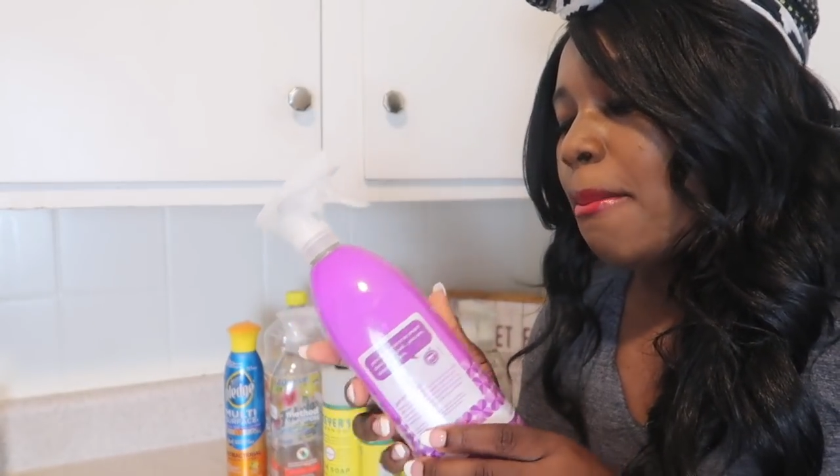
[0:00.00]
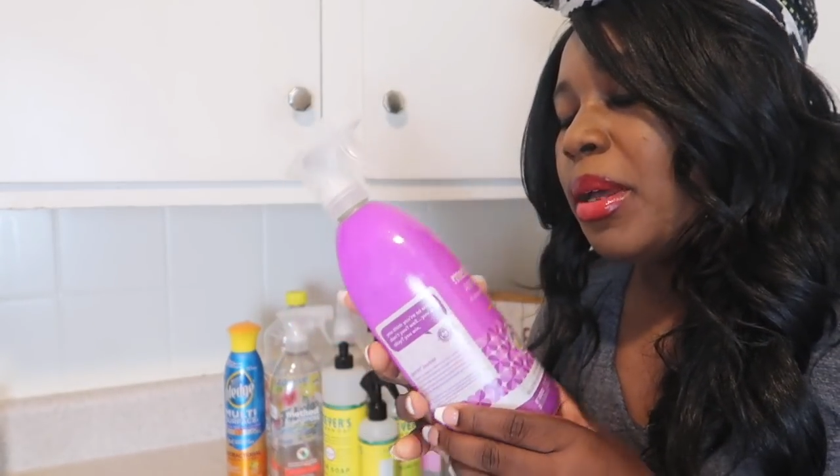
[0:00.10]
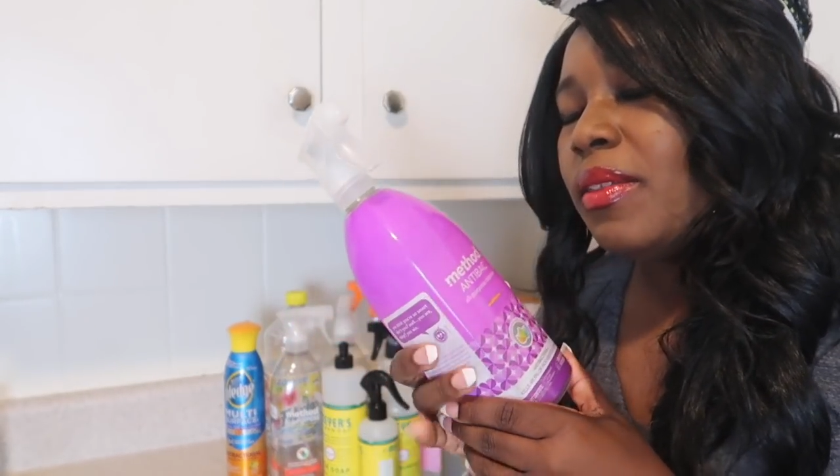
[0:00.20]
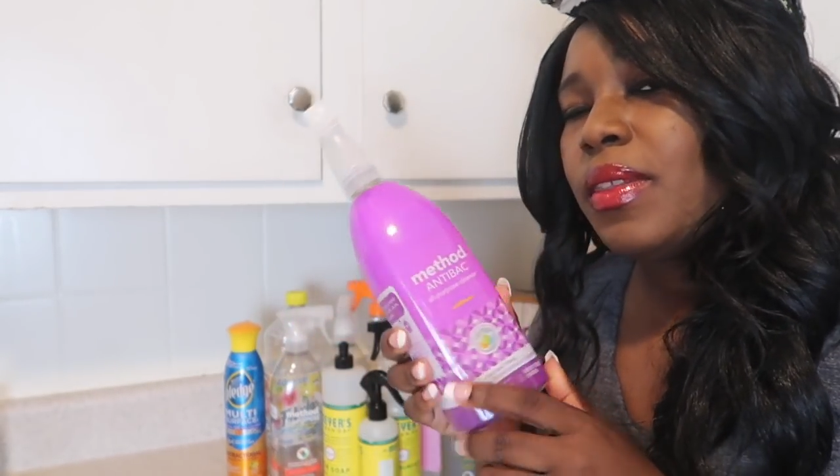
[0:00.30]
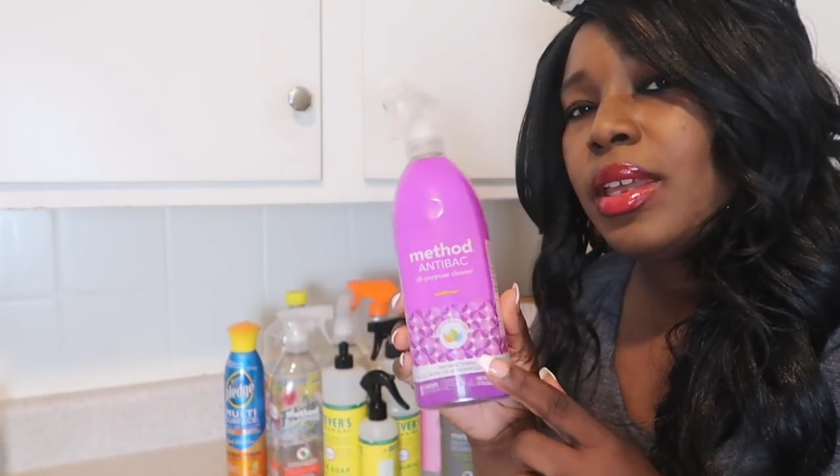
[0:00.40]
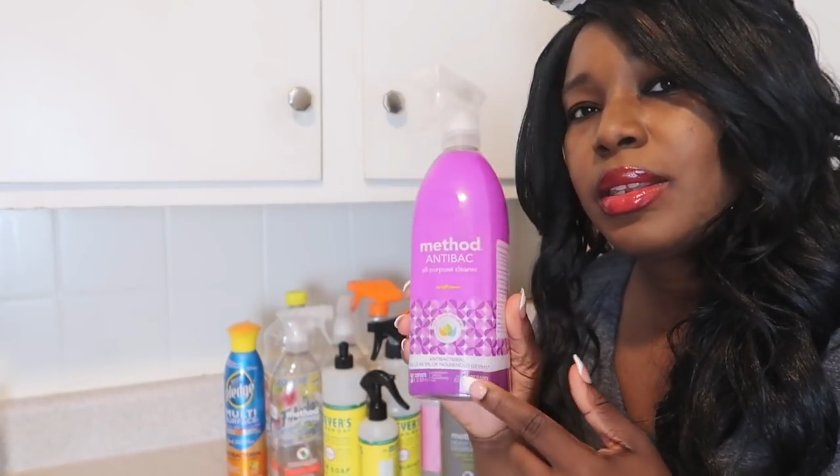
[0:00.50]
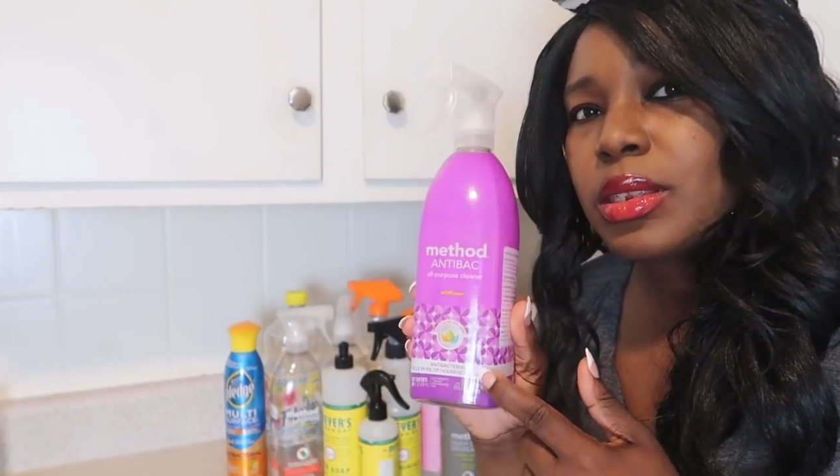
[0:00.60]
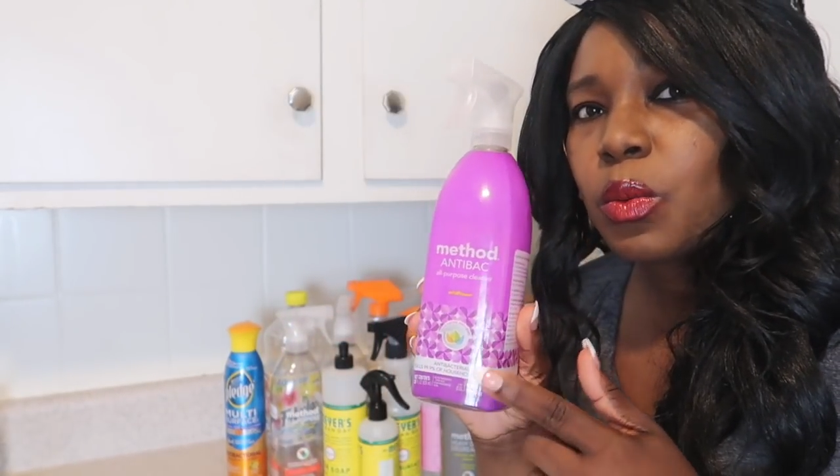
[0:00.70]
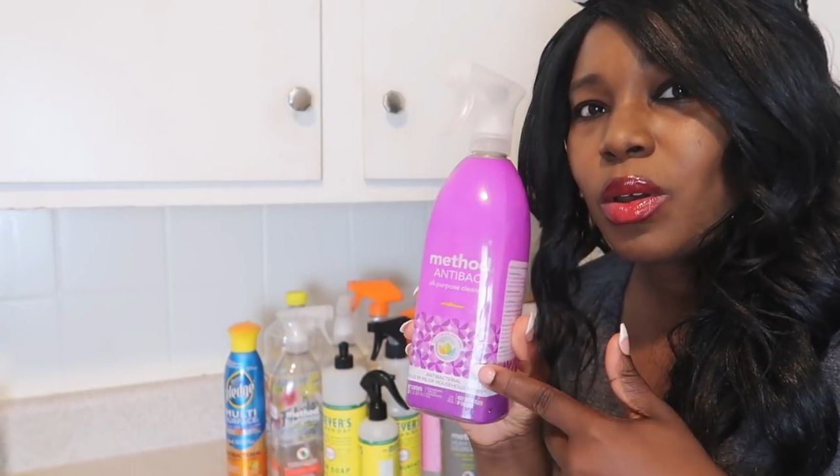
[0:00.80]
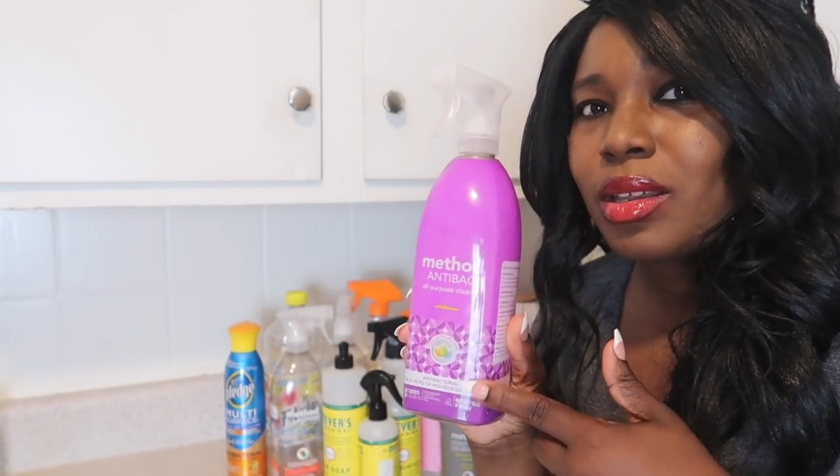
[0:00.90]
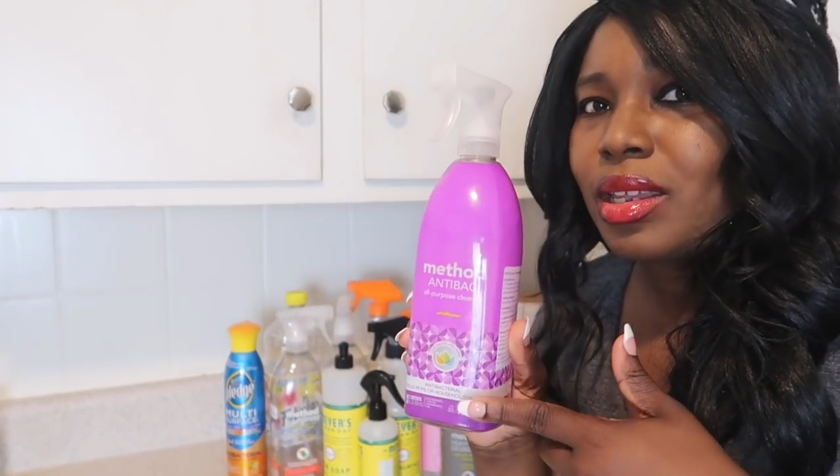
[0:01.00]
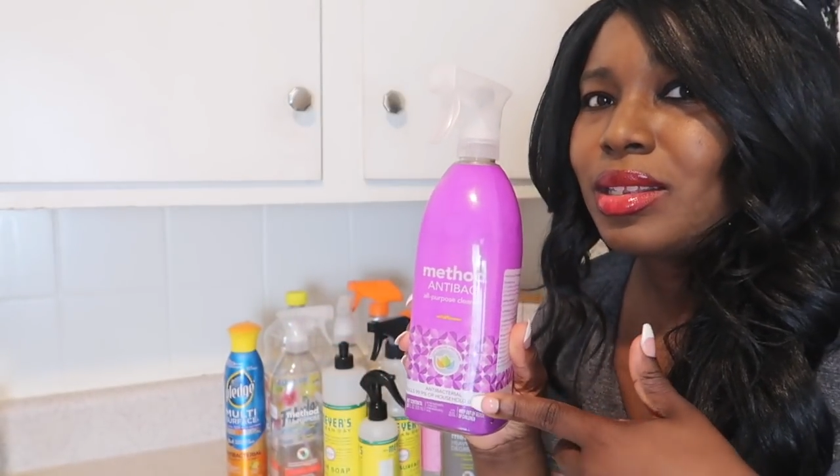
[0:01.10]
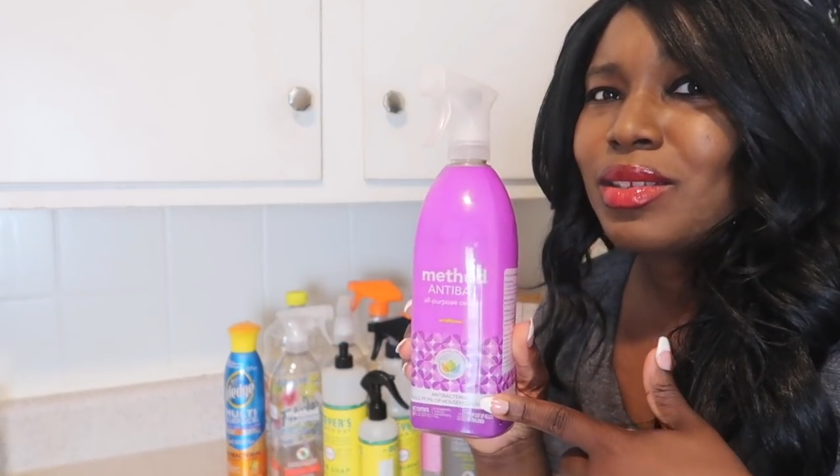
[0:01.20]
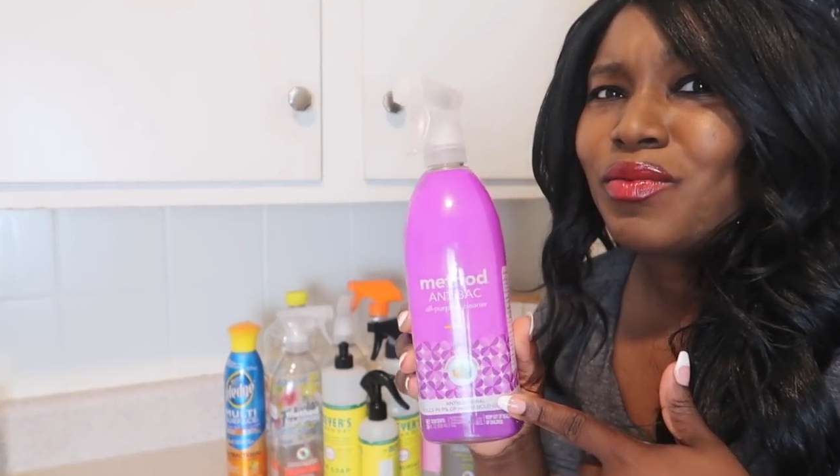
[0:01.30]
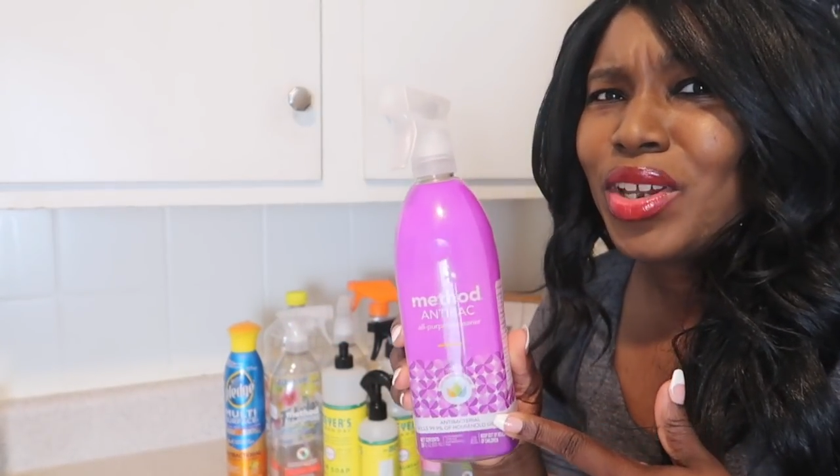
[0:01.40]
but this one
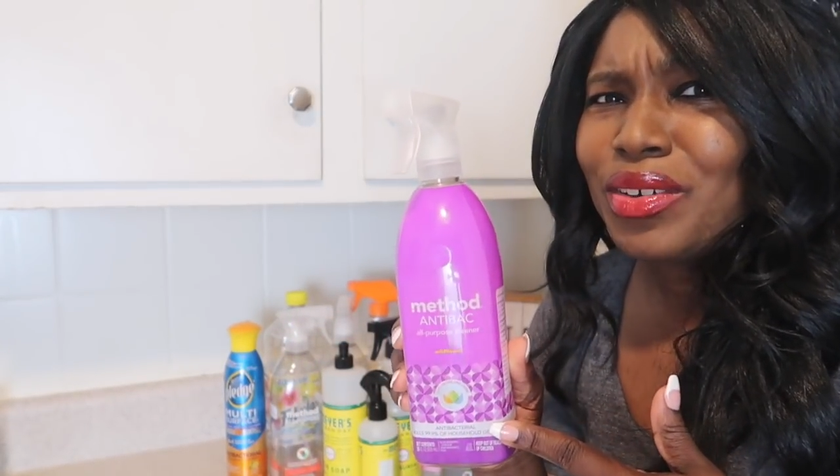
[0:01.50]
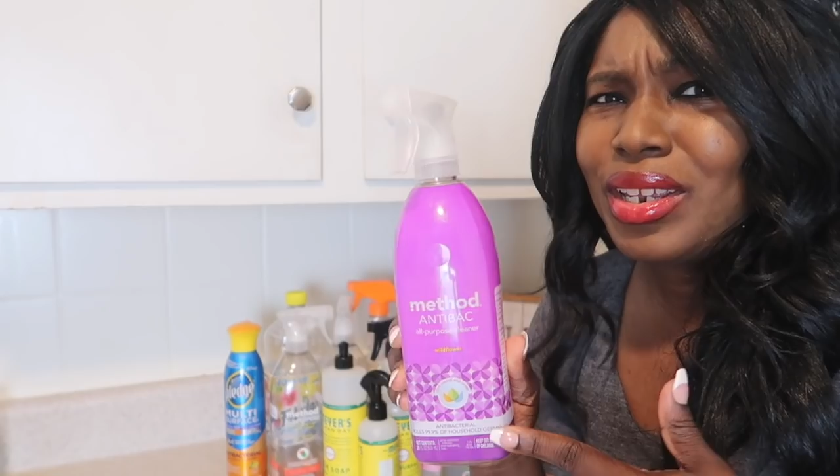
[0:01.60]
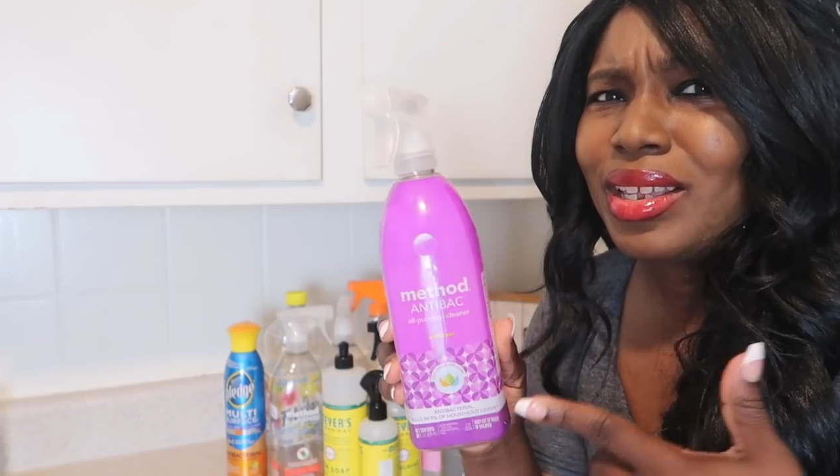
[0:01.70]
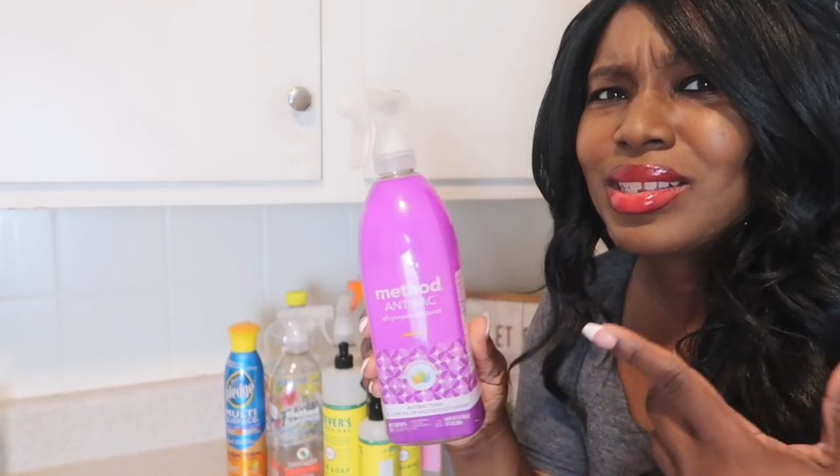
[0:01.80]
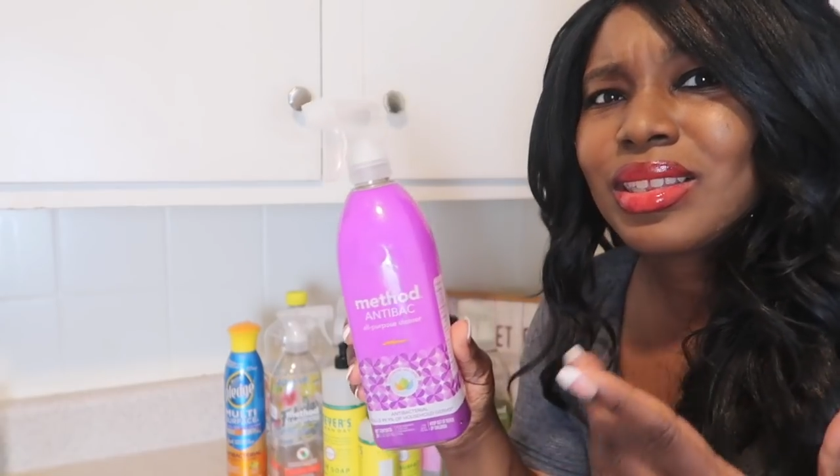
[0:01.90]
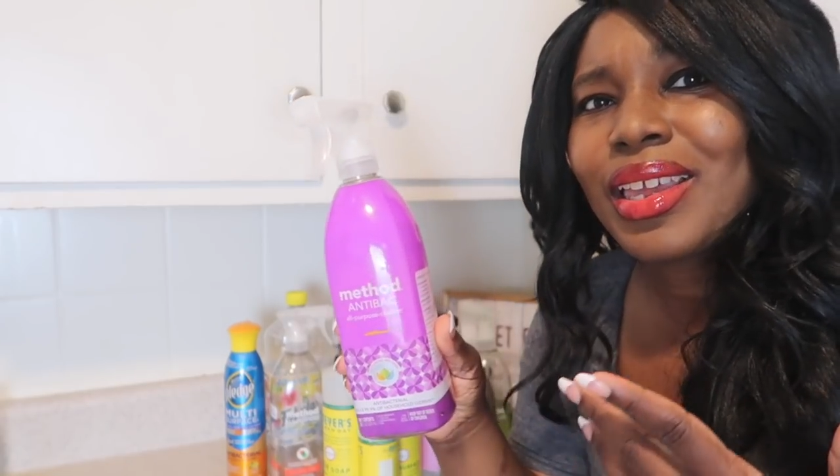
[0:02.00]
is it's